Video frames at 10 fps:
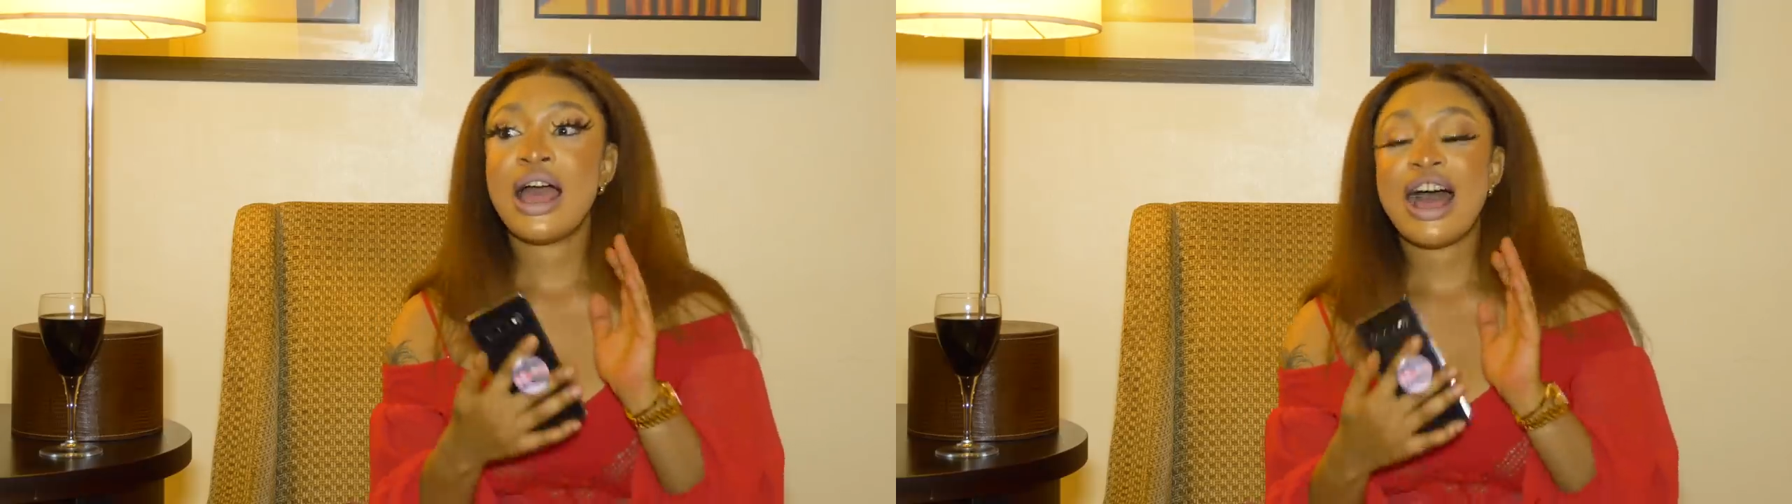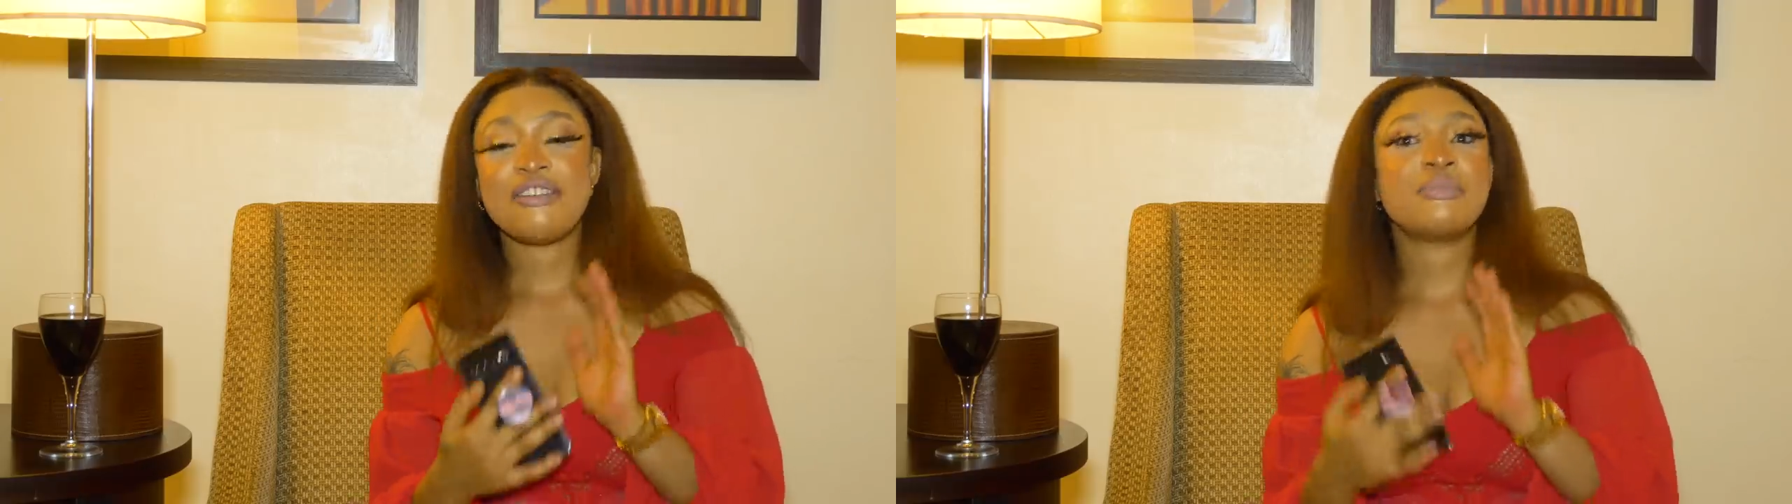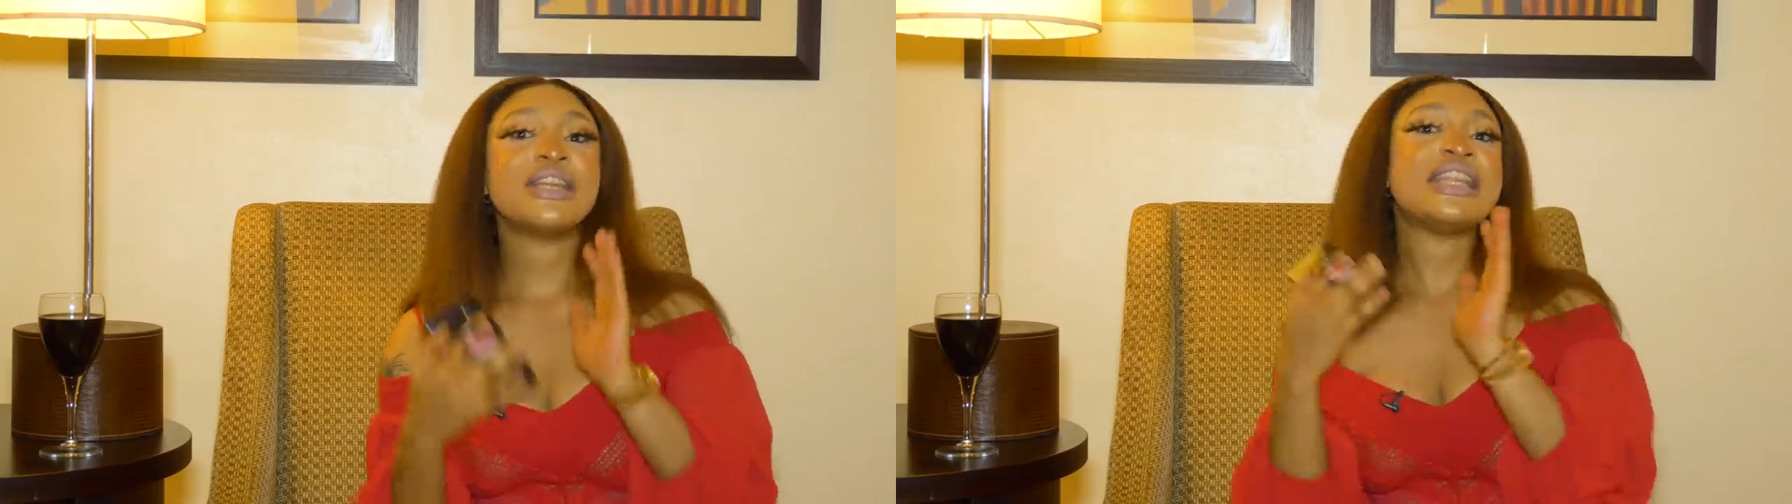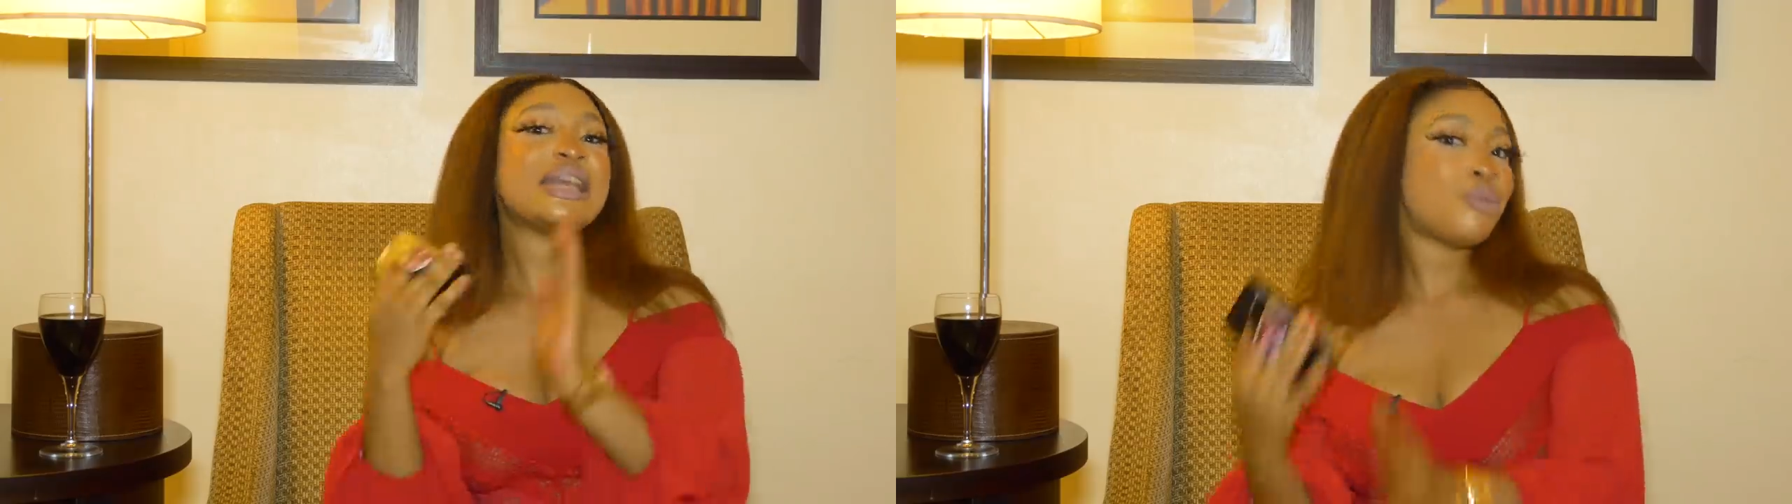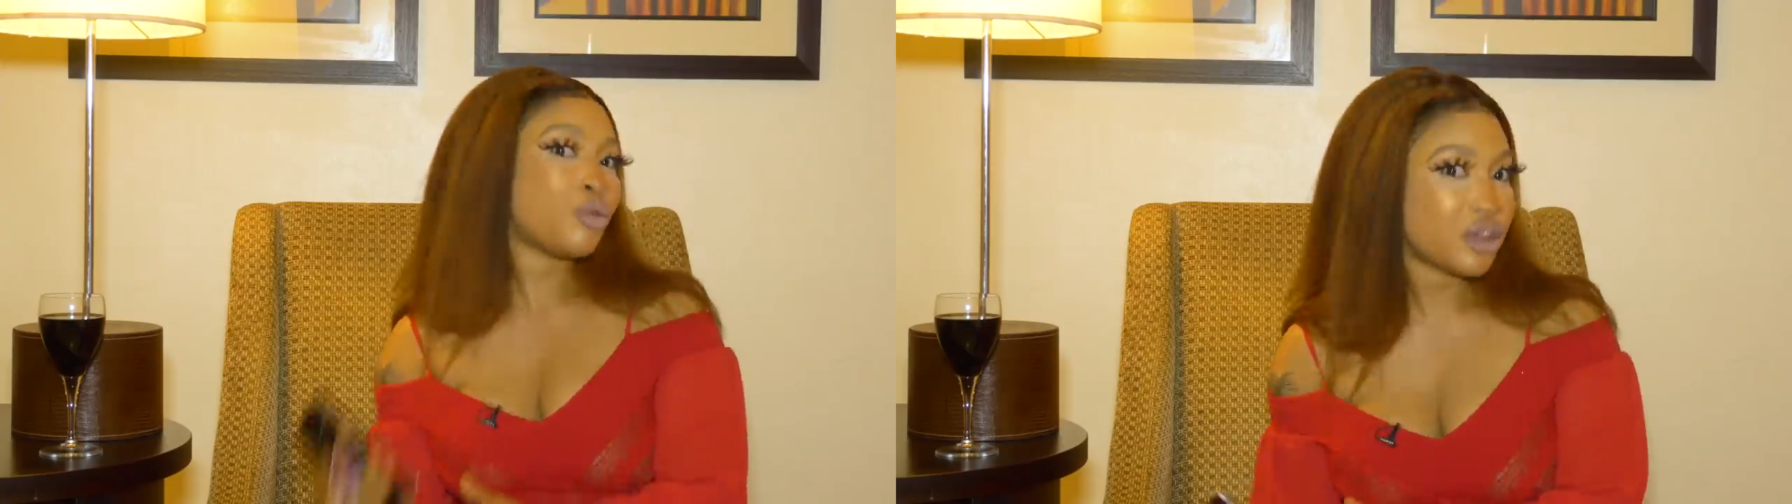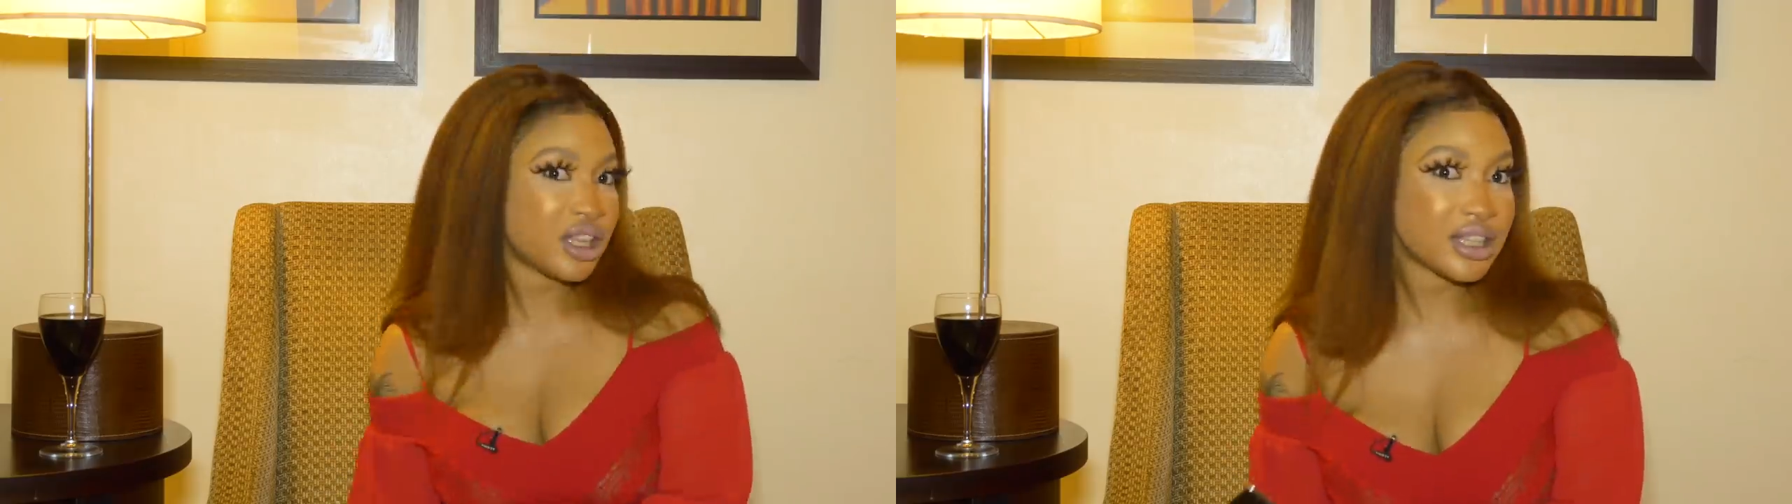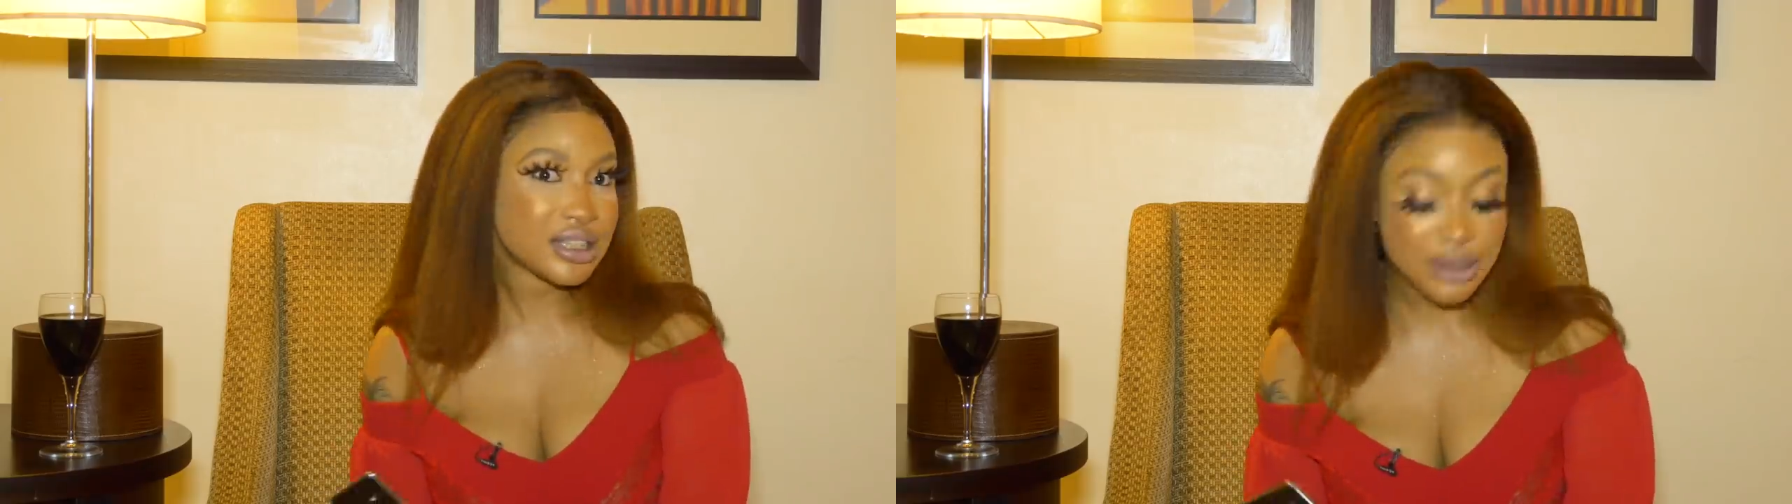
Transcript: have my name on it.